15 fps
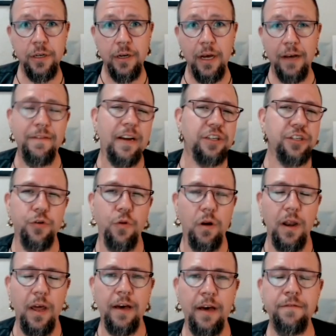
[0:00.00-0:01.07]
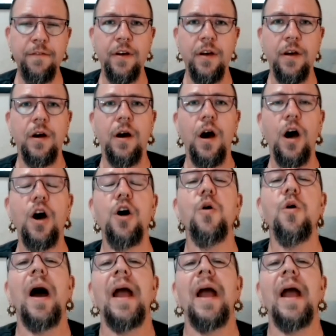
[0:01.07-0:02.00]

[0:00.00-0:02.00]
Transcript: affection or love. Oh,